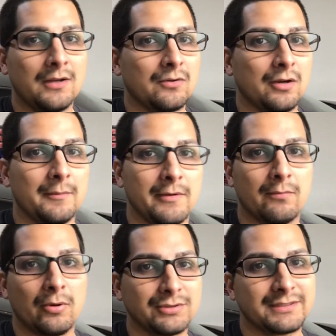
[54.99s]
We're gonna be
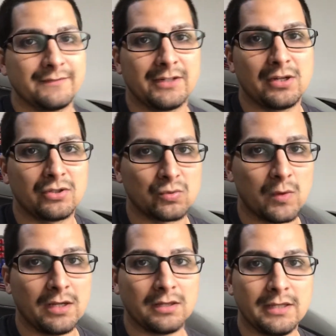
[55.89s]
posting videos
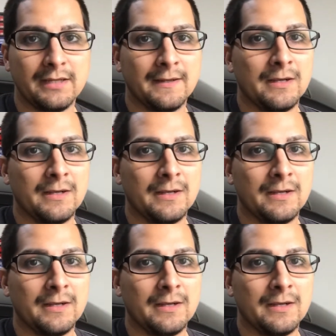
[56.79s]
weekly.